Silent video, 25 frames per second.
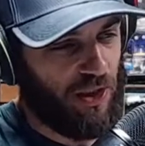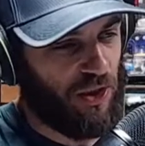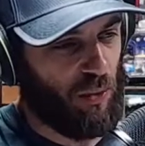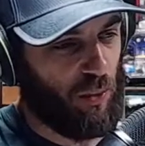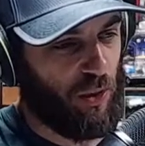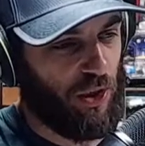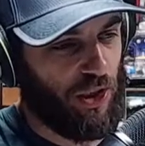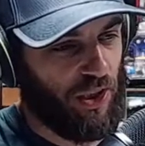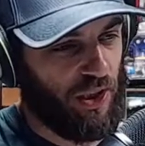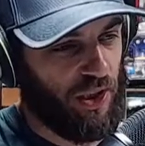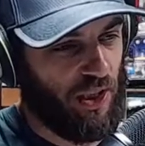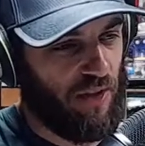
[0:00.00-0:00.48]
on
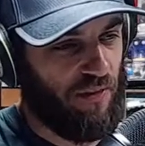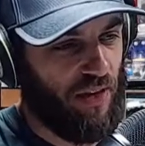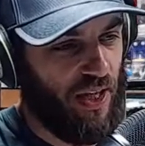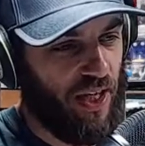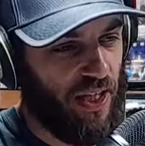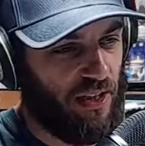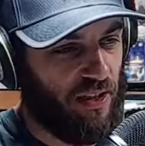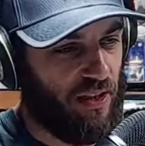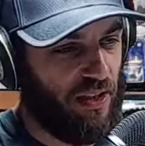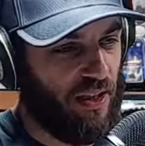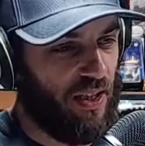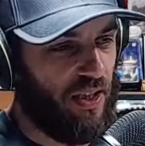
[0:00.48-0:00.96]
where you live
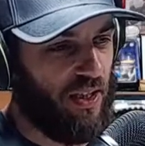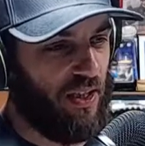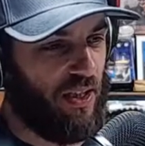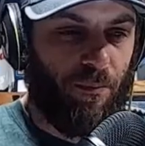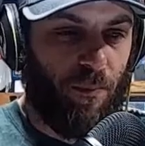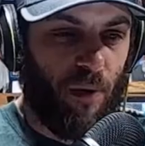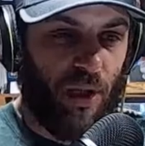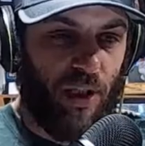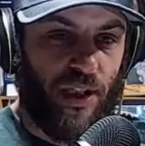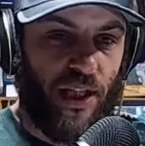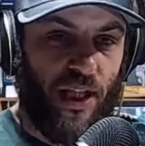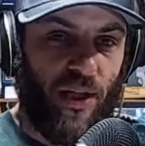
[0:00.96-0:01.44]
at.
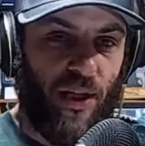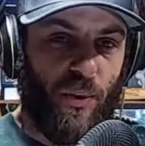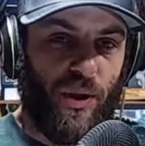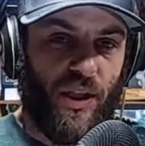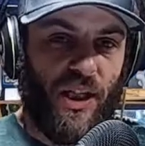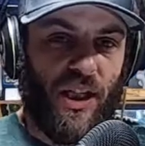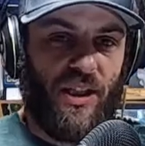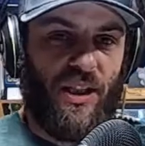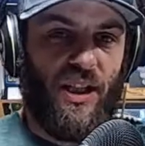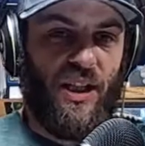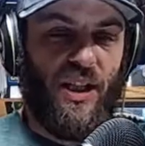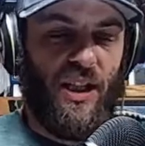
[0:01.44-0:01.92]
But yeah, we
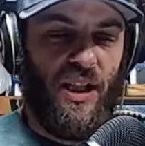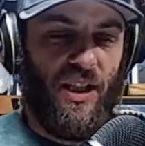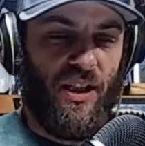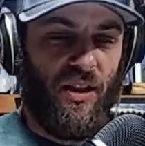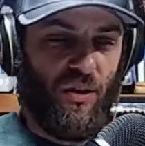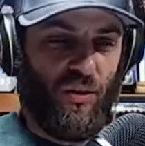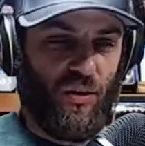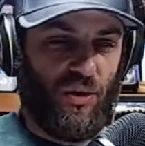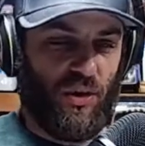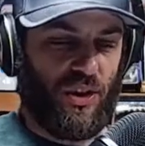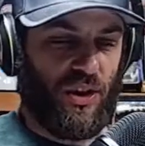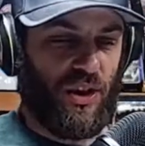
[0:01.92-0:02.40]
got the
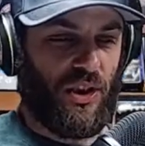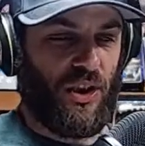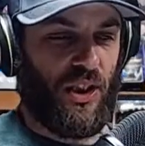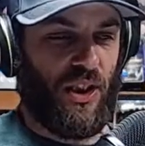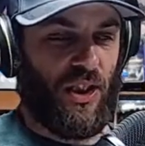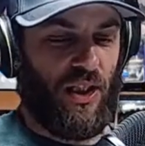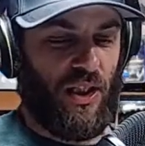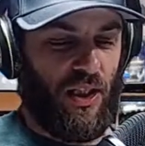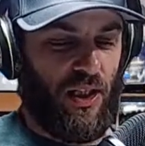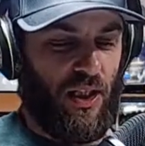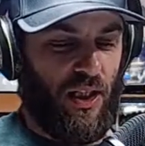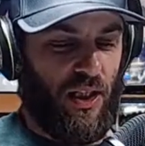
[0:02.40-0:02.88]
Eagles
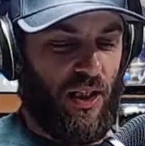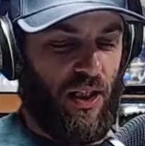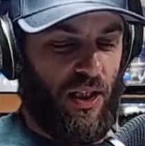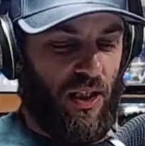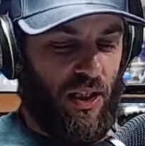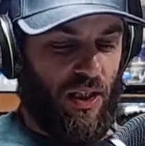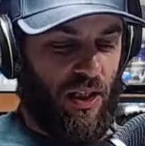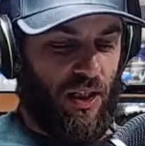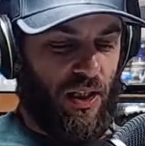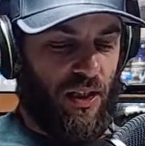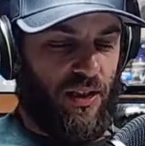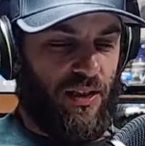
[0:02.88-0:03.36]

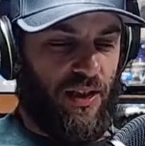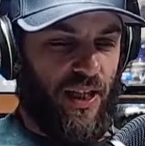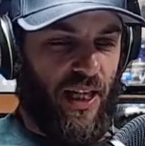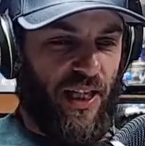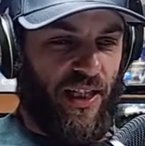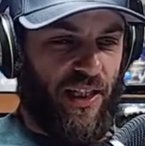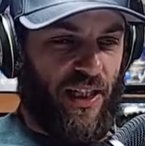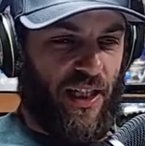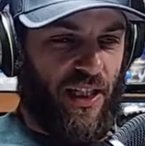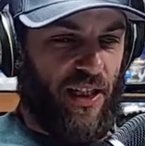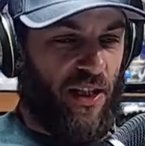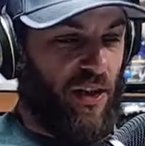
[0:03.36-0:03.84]

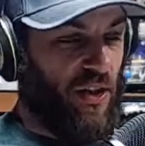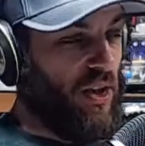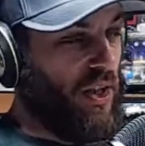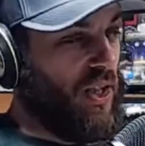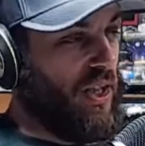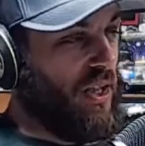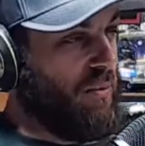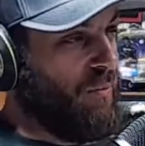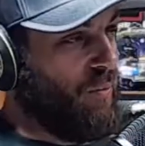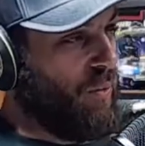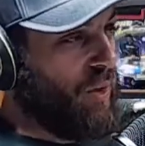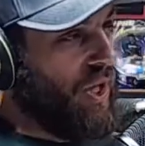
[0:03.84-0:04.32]
taking
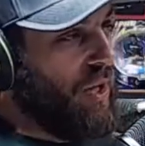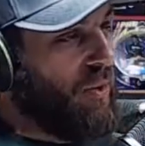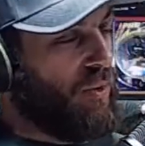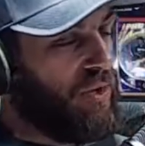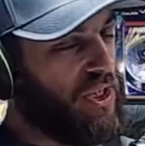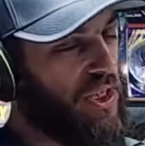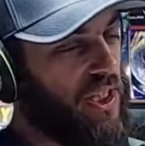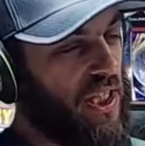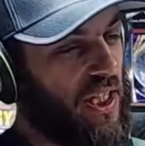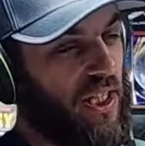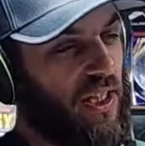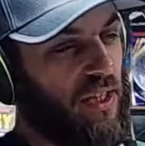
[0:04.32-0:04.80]
on what I was
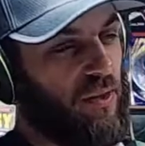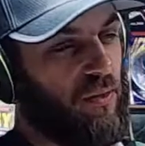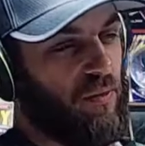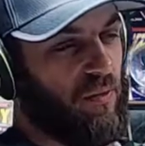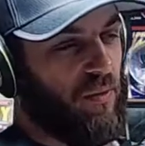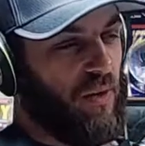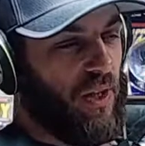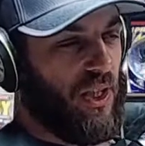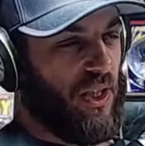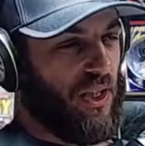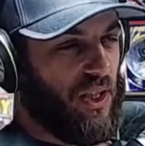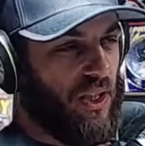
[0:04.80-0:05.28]
saying,
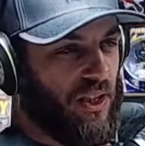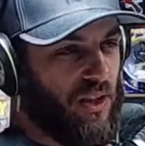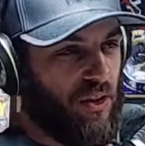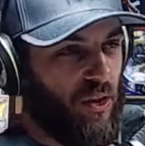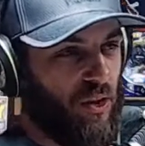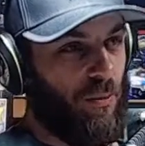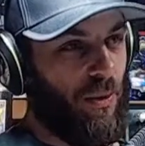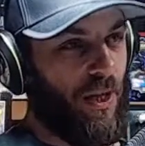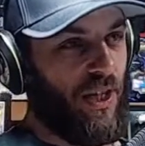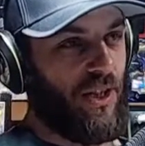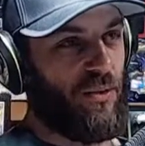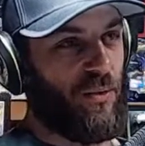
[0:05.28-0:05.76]

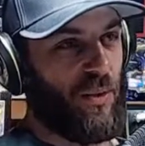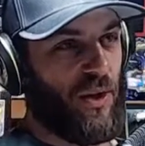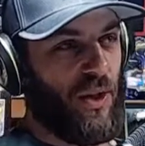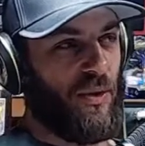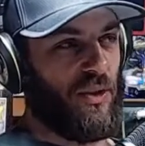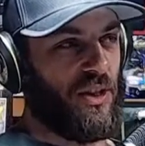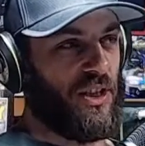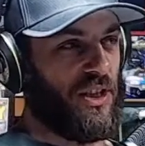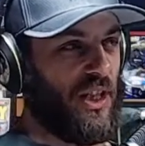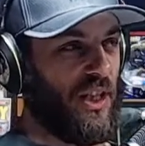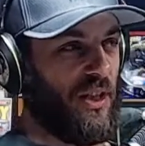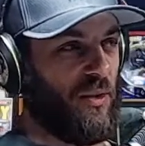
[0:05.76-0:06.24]
going back to what I
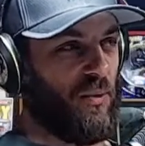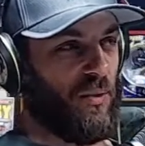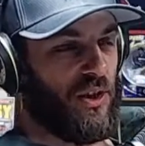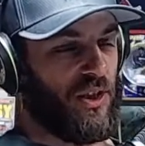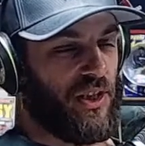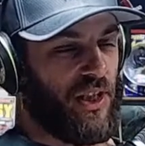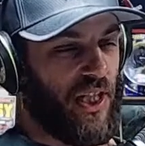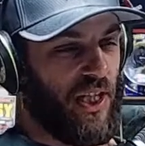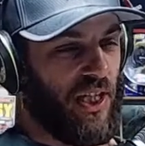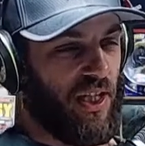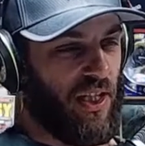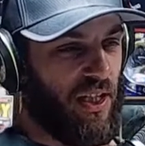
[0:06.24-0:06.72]
was saying, was
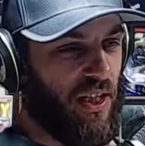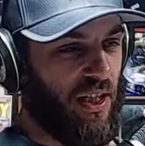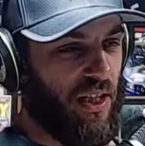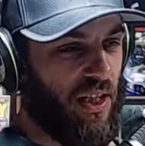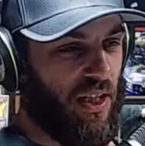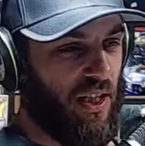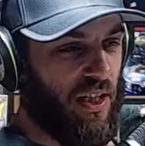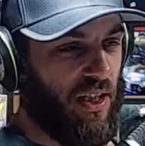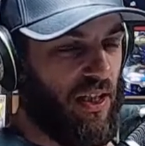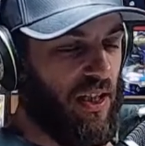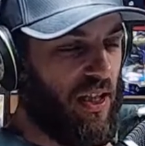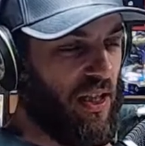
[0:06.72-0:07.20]
that
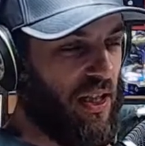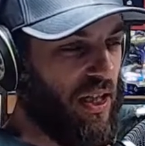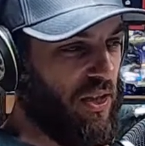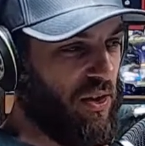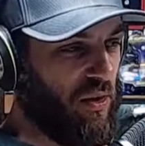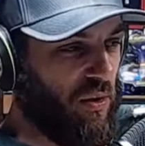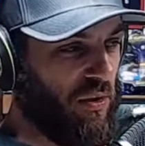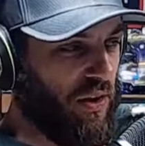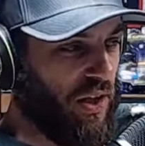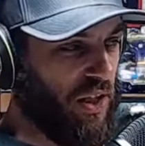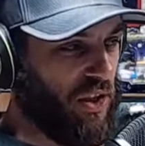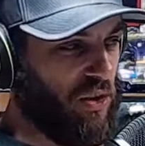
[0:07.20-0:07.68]
I
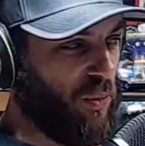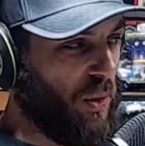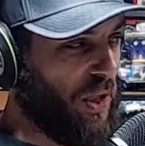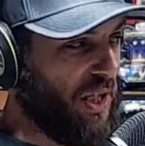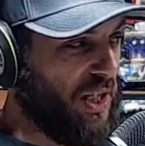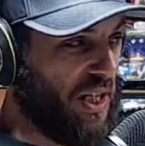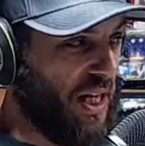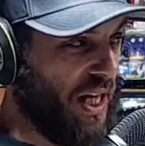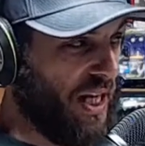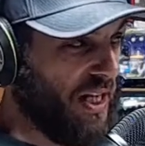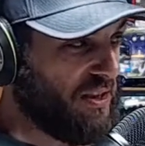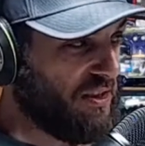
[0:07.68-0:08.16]
don't think Dwayne
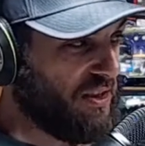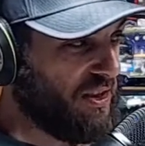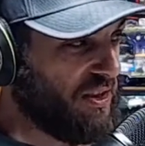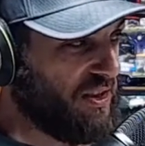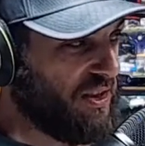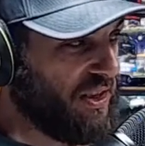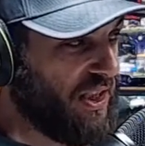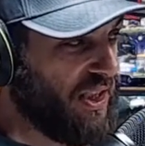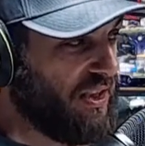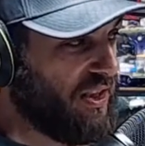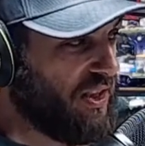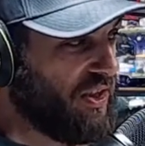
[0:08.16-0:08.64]
Haskins
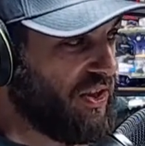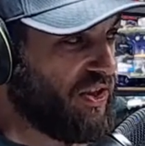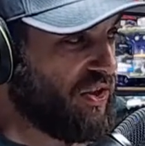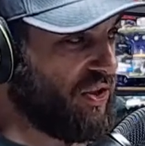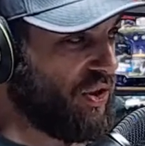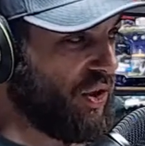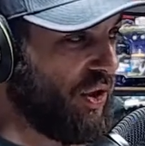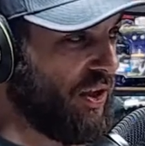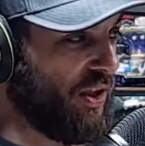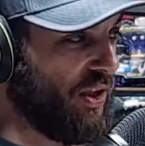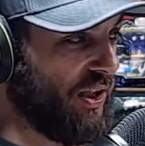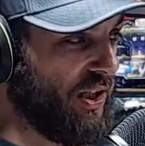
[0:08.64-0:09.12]
getting the
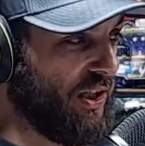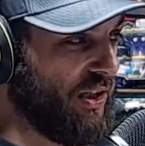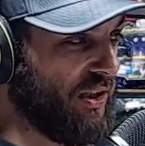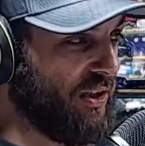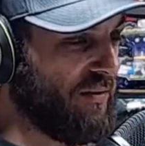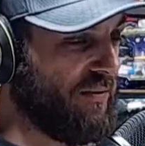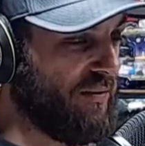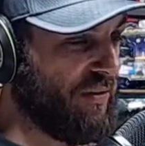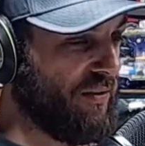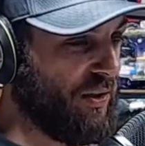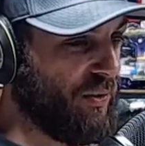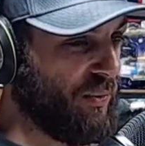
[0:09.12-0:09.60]
start here
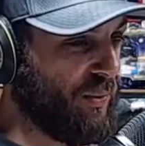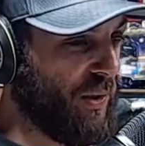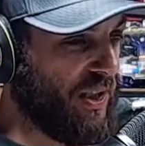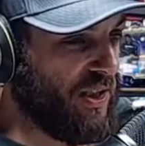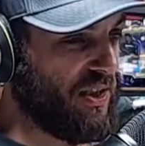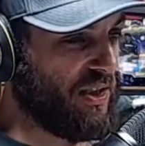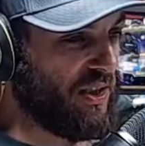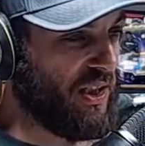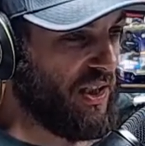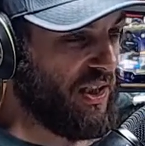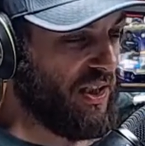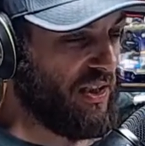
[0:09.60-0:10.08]
for the
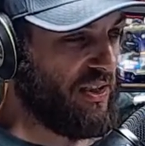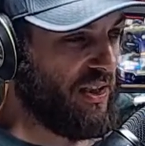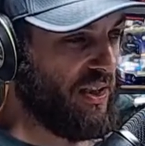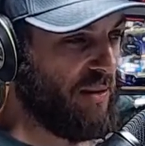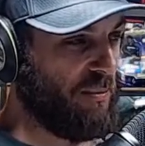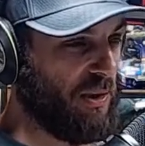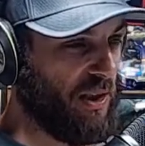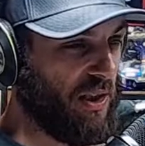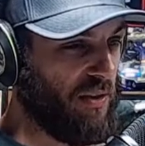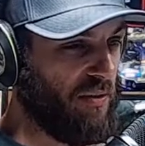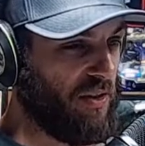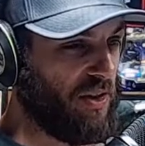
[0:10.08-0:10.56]
Redskins. I
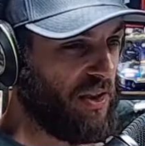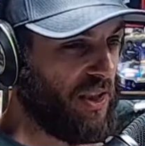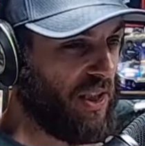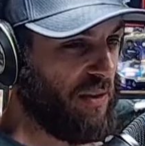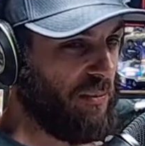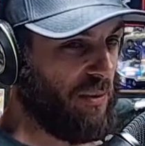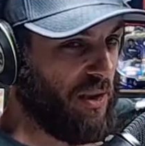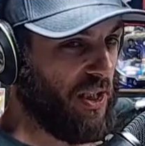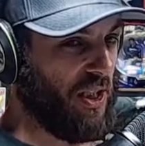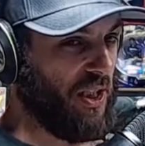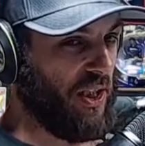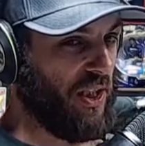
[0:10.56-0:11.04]
believe it's going to
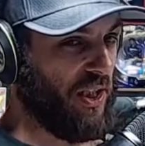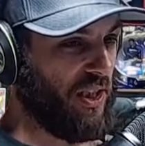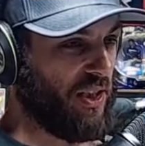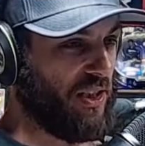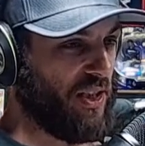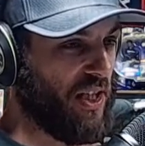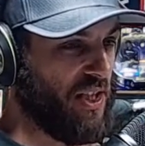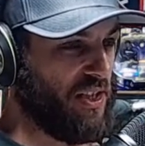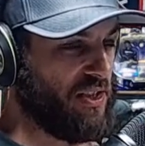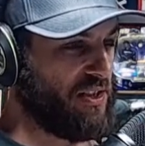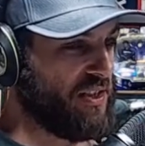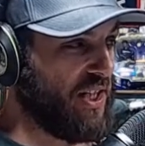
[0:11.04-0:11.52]
be
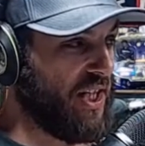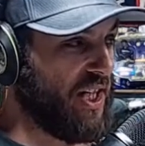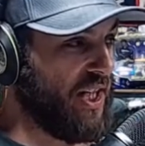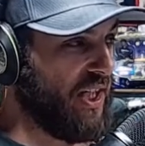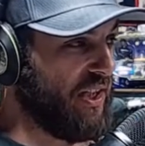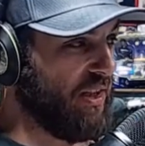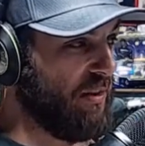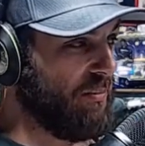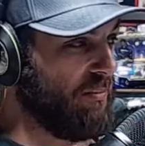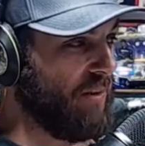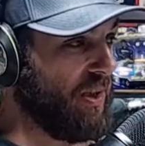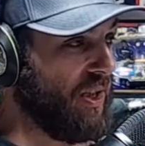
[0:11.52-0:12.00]
Case
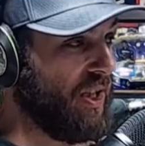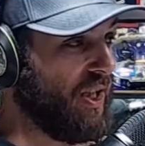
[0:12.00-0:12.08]
Keenum,